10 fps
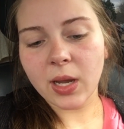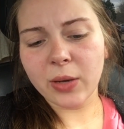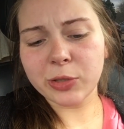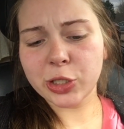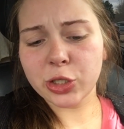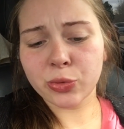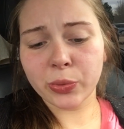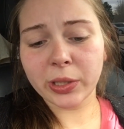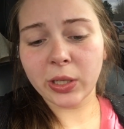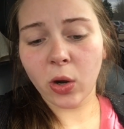it was just
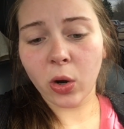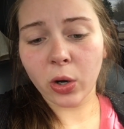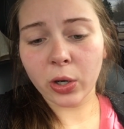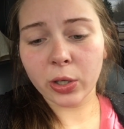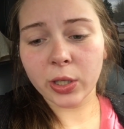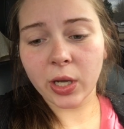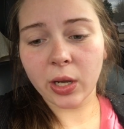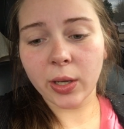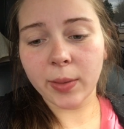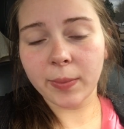really hard.
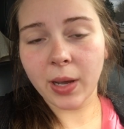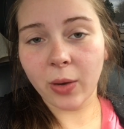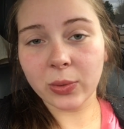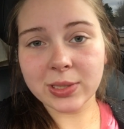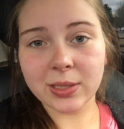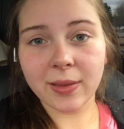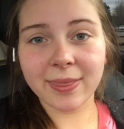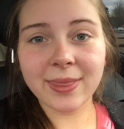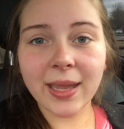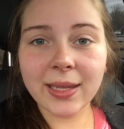I wasn't
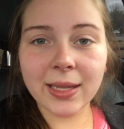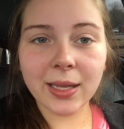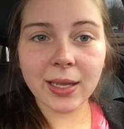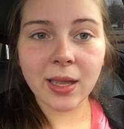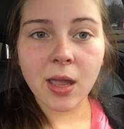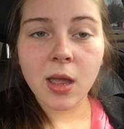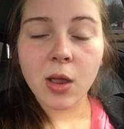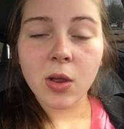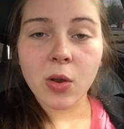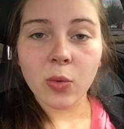thinking
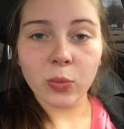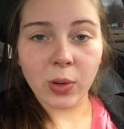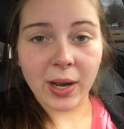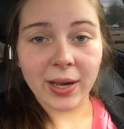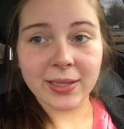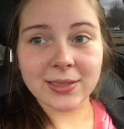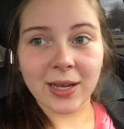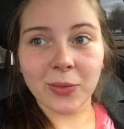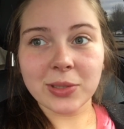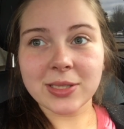right.
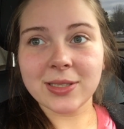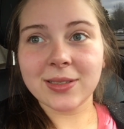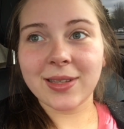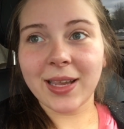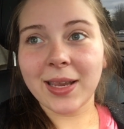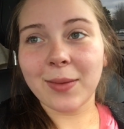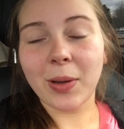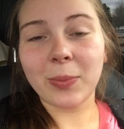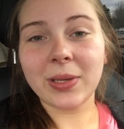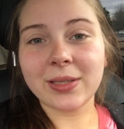I wasn't thinking
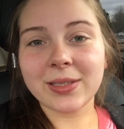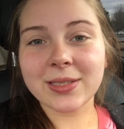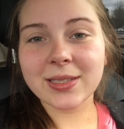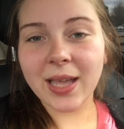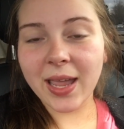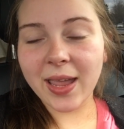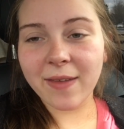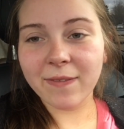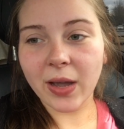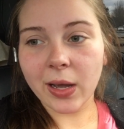about being
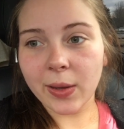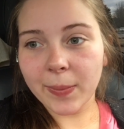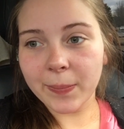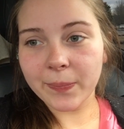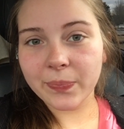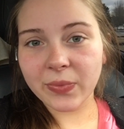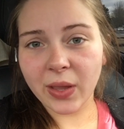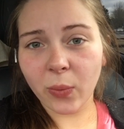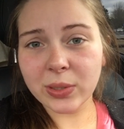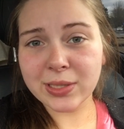safe.
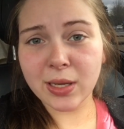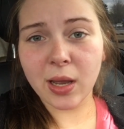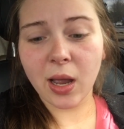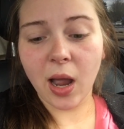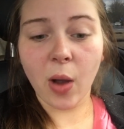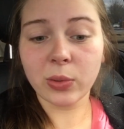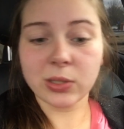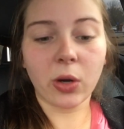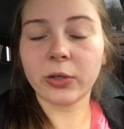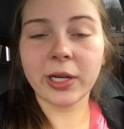I
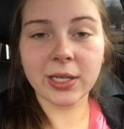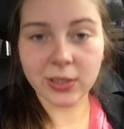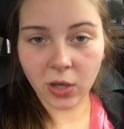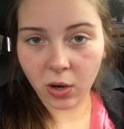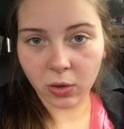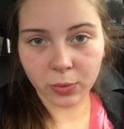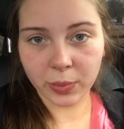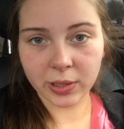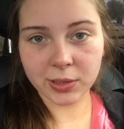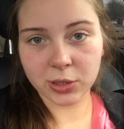was already not on
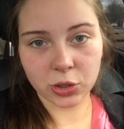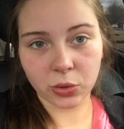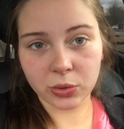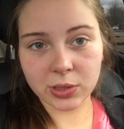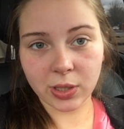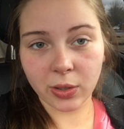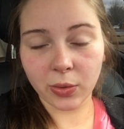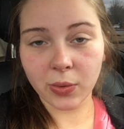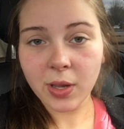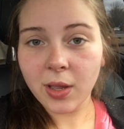birth control,
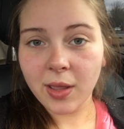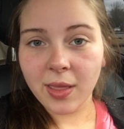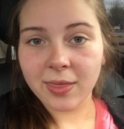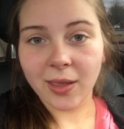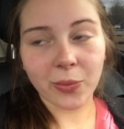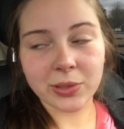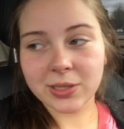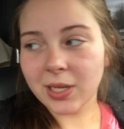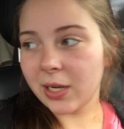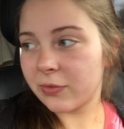so that
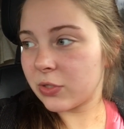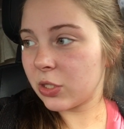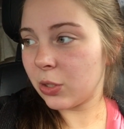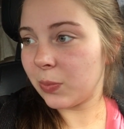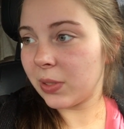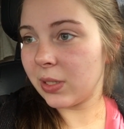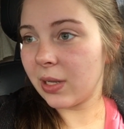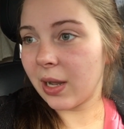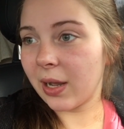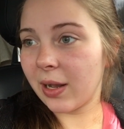was kind of
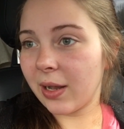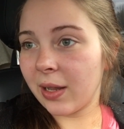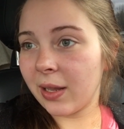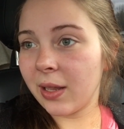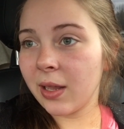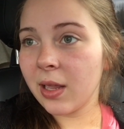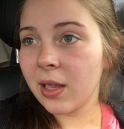stupid. I